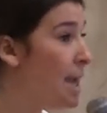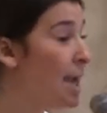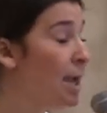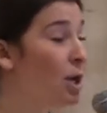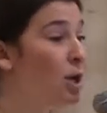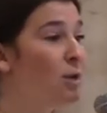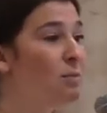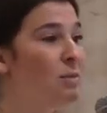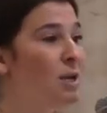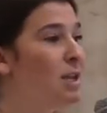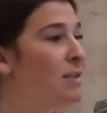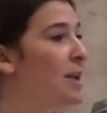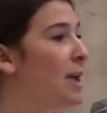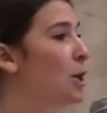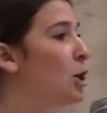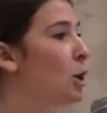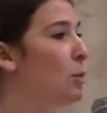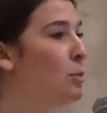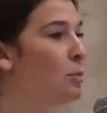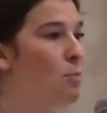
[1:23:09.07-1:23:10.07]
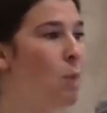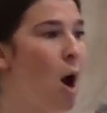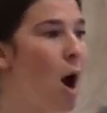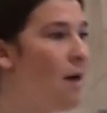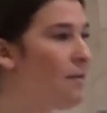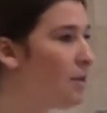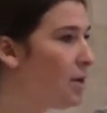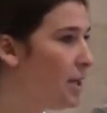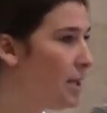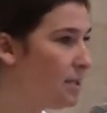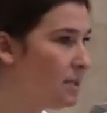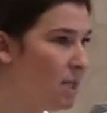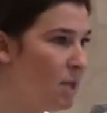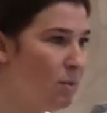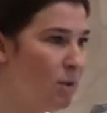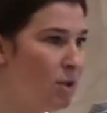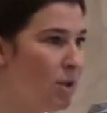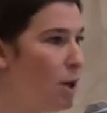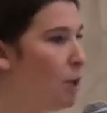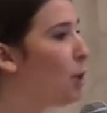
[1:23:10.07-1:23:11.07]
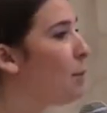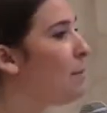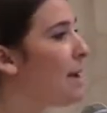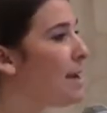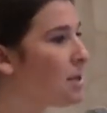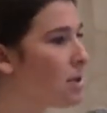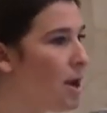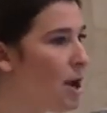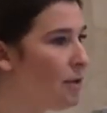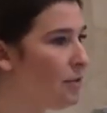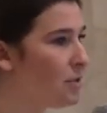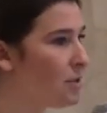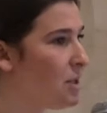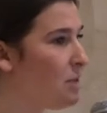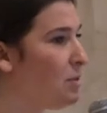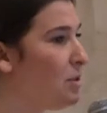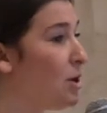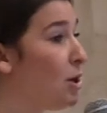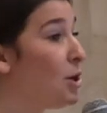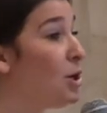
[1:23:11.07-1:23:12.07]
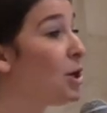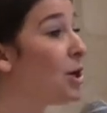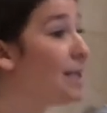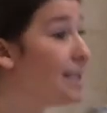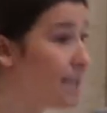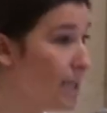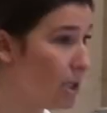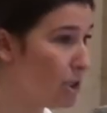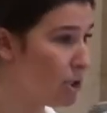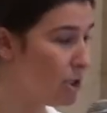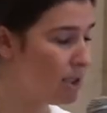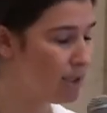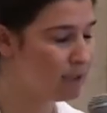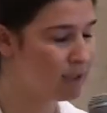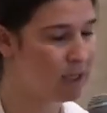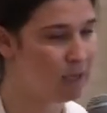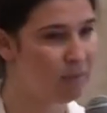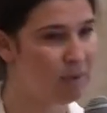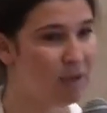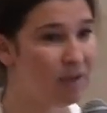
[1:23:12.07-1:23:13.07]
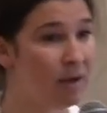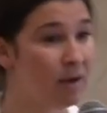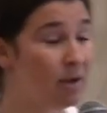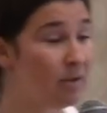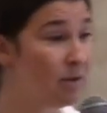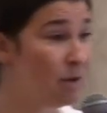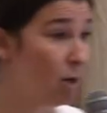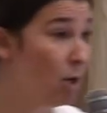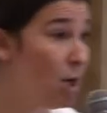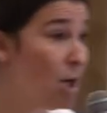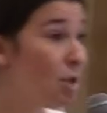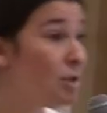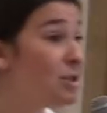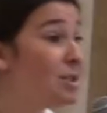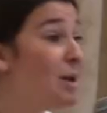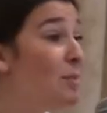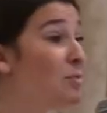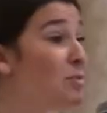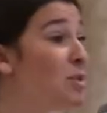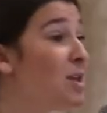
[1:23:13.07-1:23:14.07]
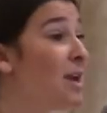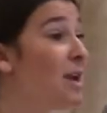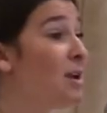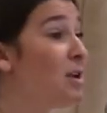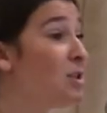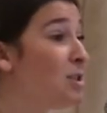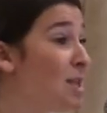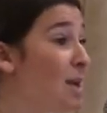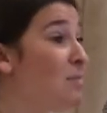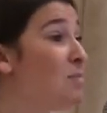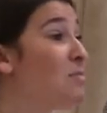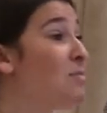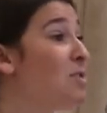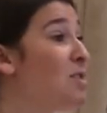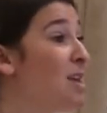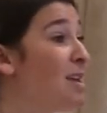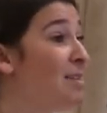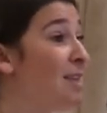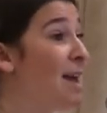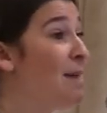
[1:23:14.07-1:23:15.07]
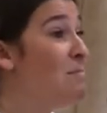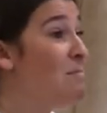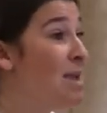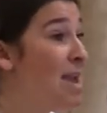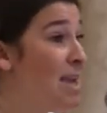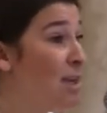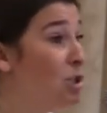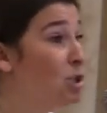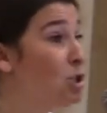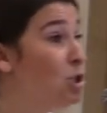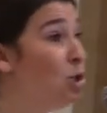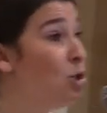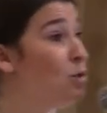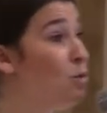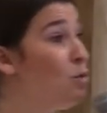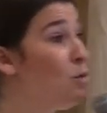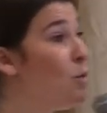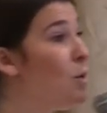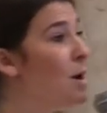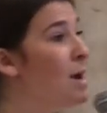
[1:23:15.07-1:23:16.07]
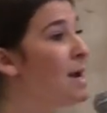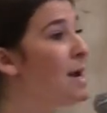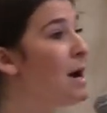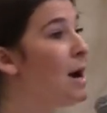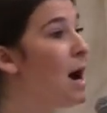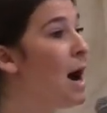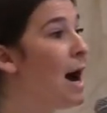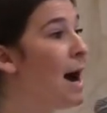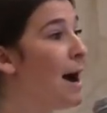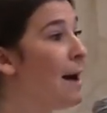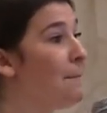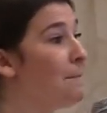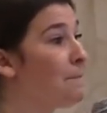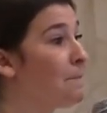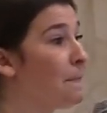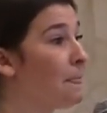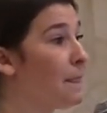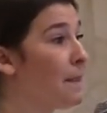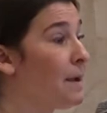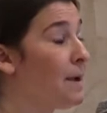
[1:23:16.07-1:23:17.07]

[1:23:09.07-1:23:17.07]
It could mean that your poverty is keeping there, your mental health is keeping there, your addiction is keeping there. There's something, something that makes you um,